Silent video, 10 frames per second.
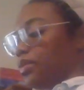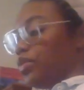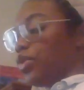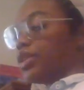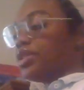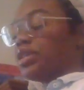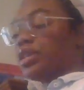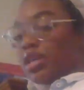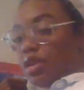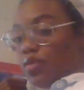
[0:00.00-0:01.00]
was the
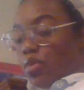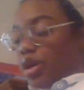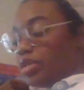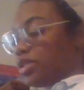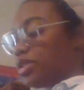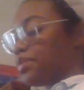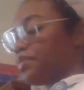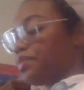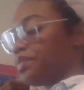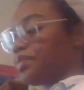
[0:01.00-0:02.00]
10 of Wands,
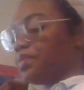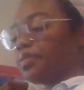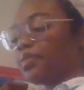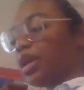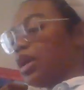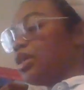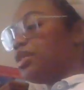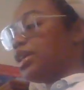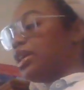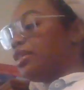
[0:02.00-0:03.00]

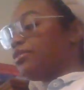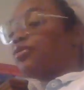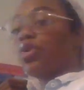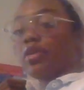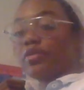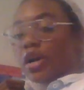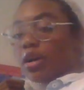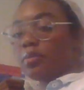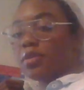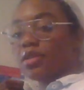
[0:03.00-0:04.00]
the 4 of
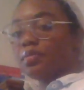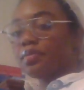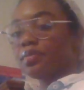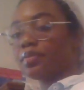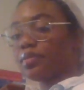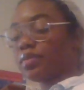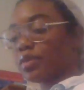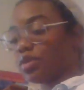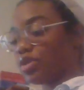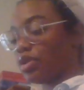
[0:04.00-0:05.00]
Cups.
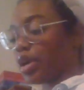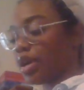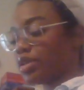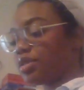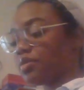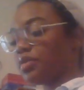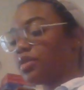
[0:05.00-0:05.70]
Let me show you guys.